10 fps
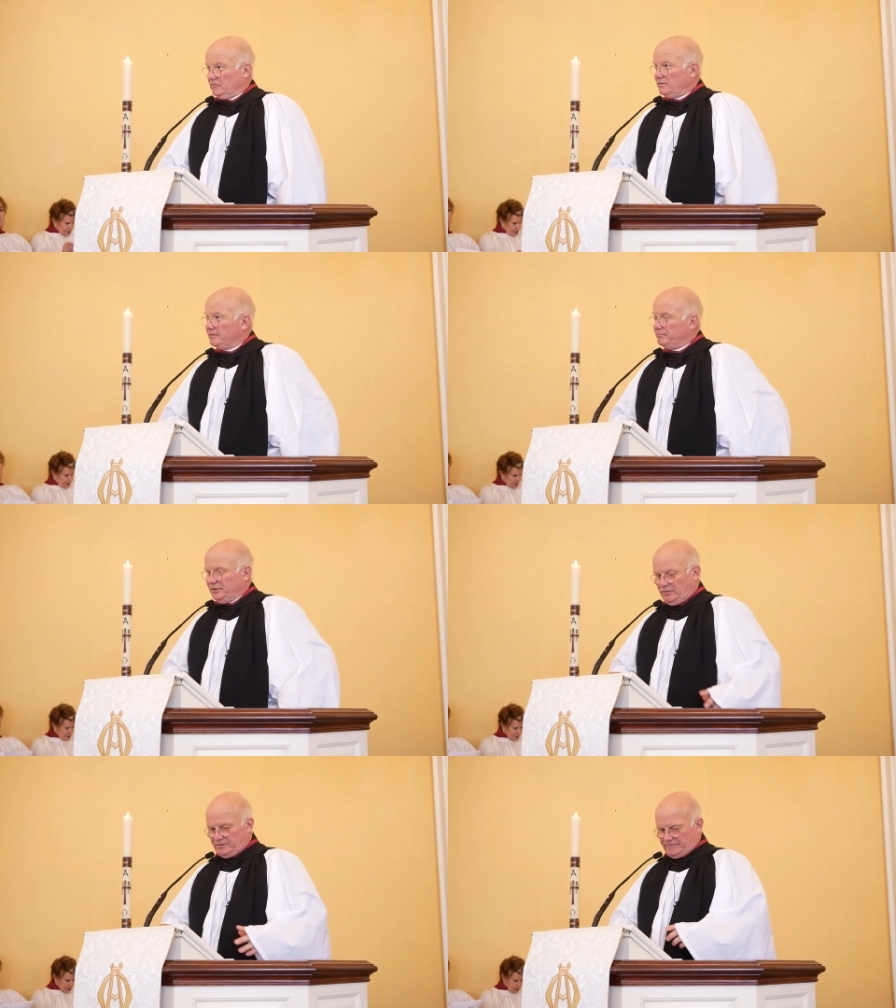What a
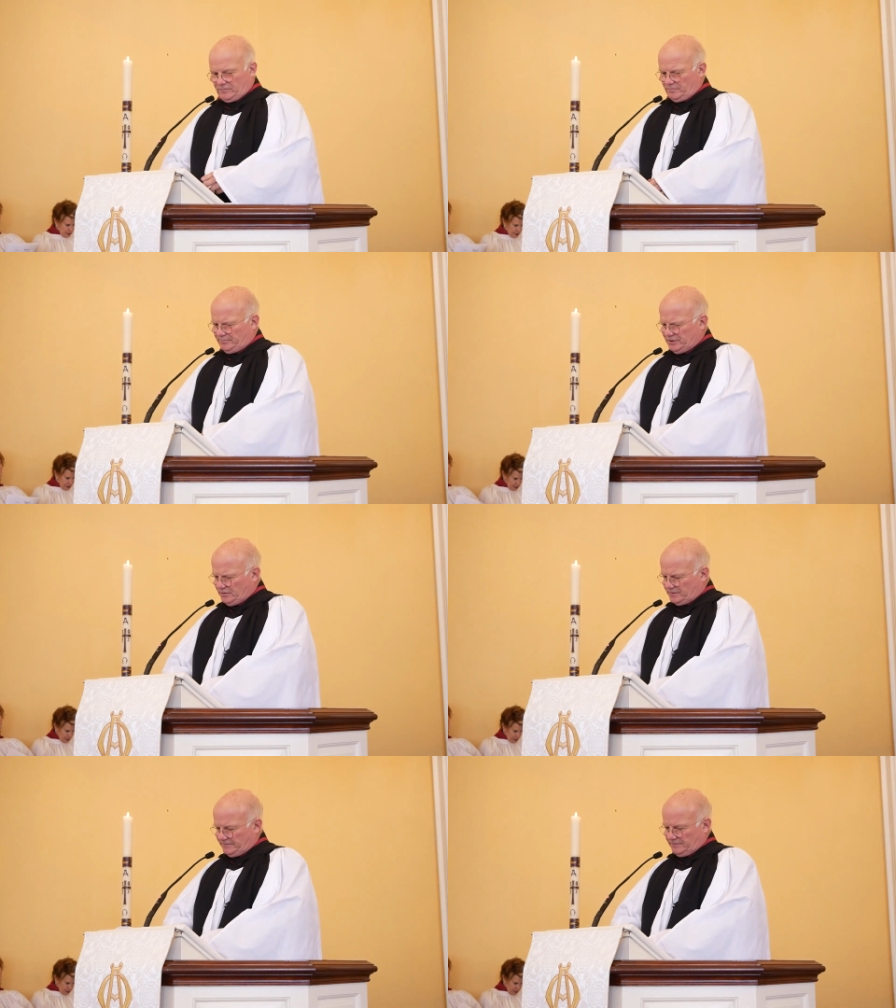beautiful,
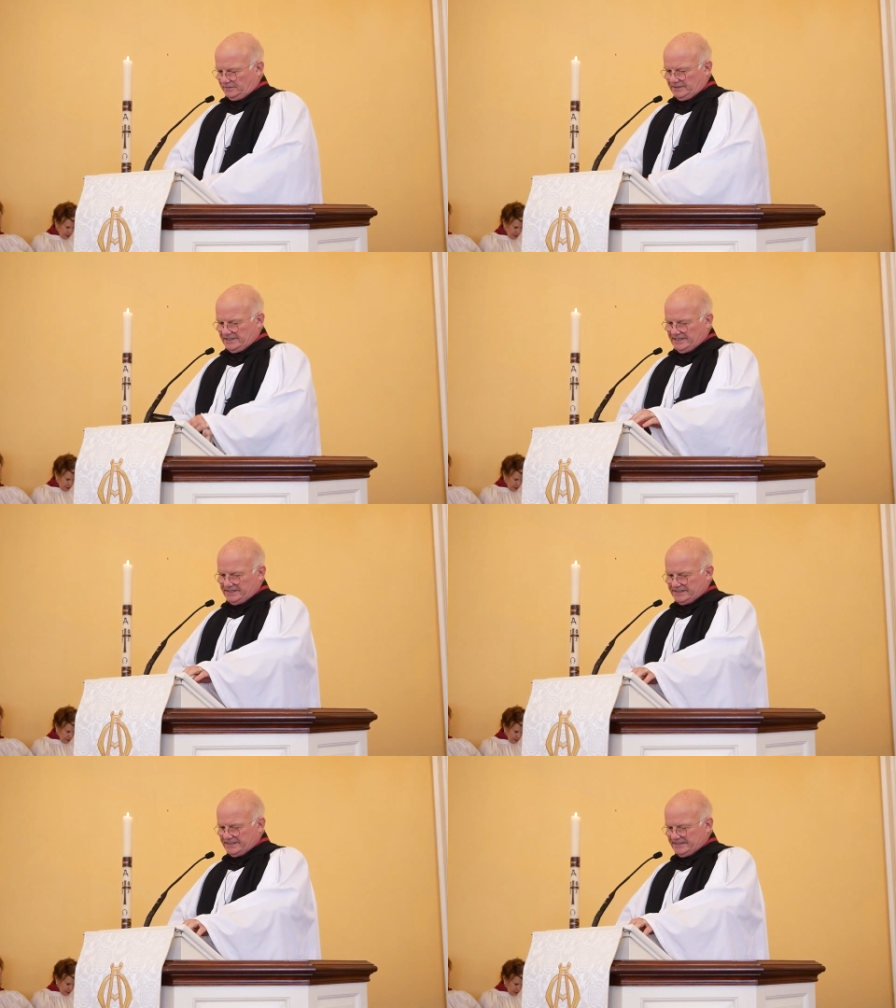beautiful
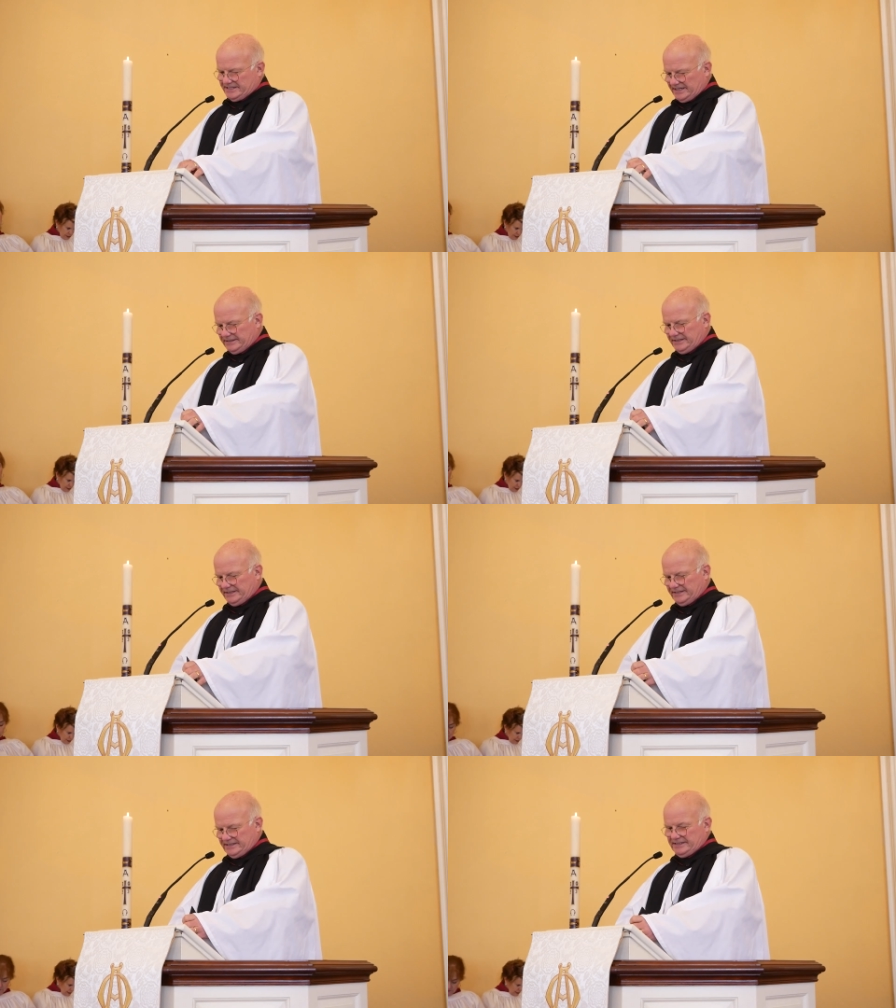Easter
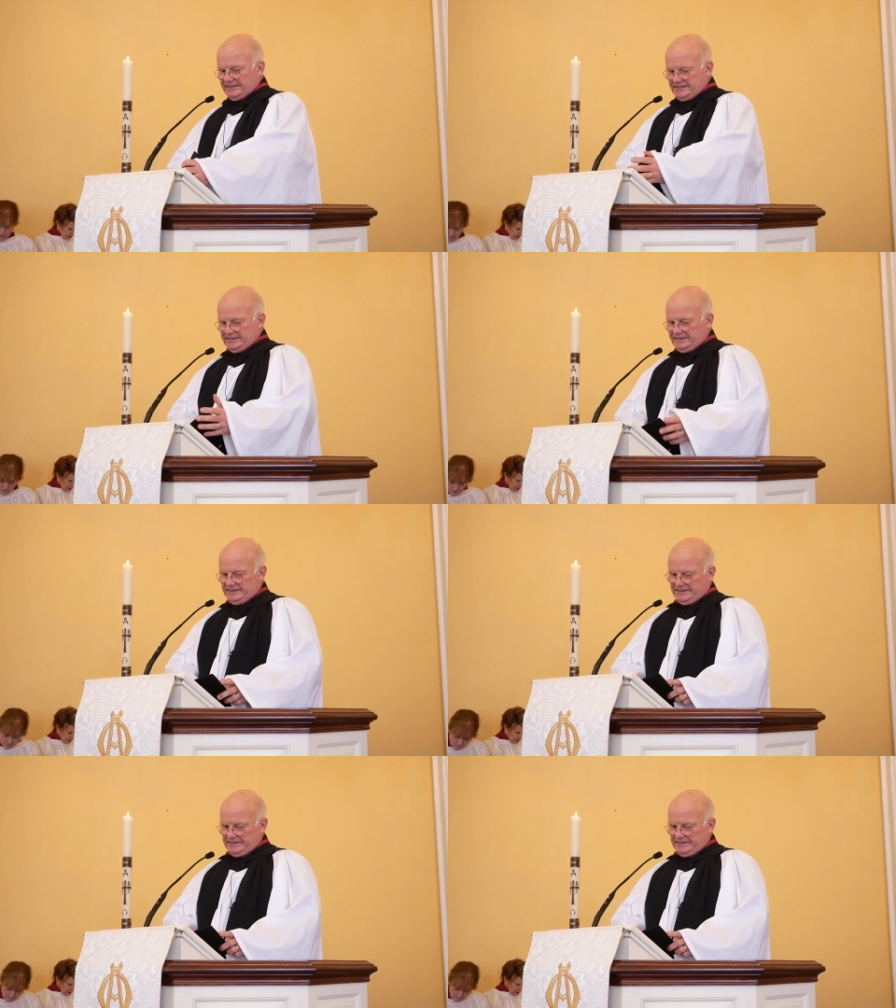Sunday it is.